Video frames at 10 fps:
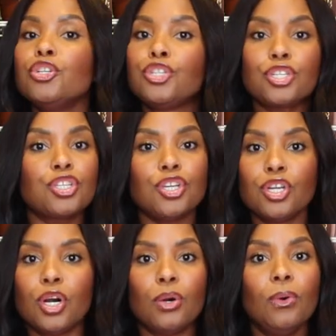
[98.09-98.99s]
Just so you
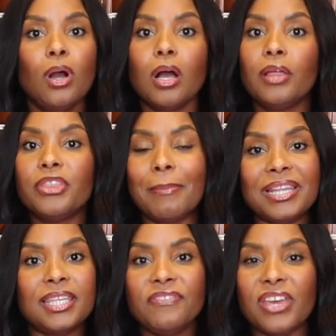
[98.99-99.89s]
know, the
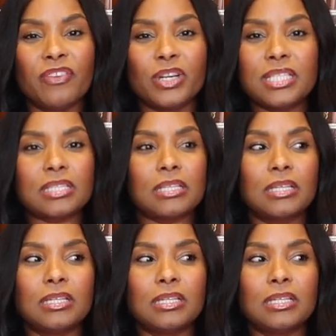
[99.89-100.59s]
Monthly Favorites